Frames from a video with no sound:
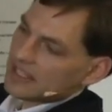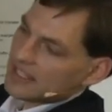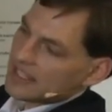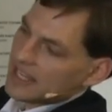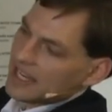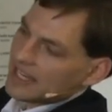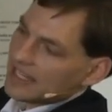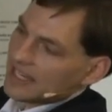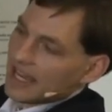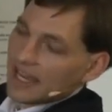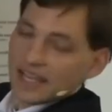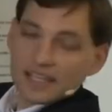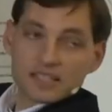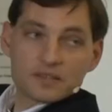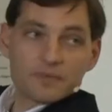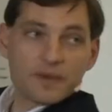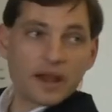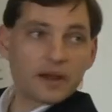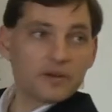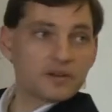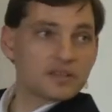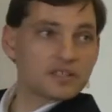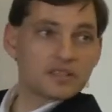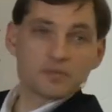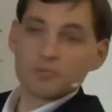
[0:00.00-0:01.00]
theta is
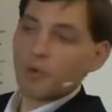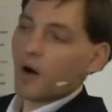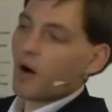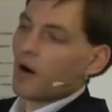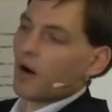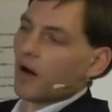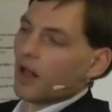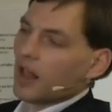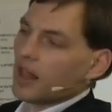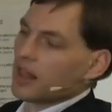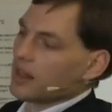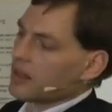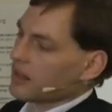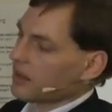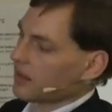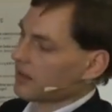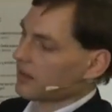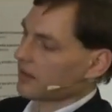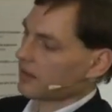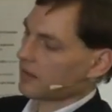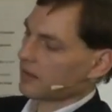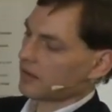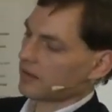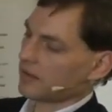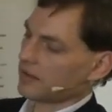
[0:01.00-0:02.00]
very small,
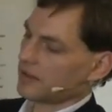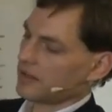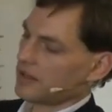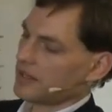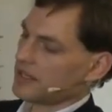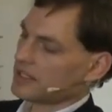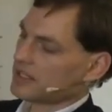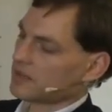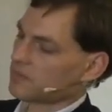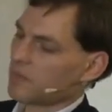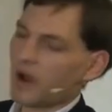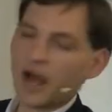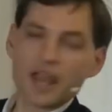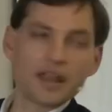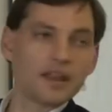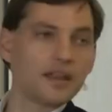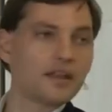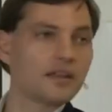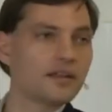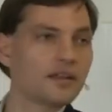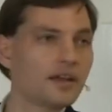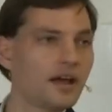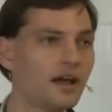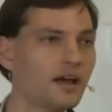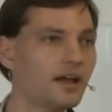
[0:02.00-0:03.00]
is 1.
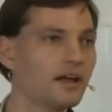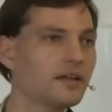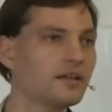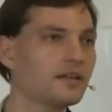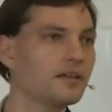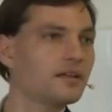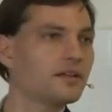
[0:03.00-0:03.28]
Yeah?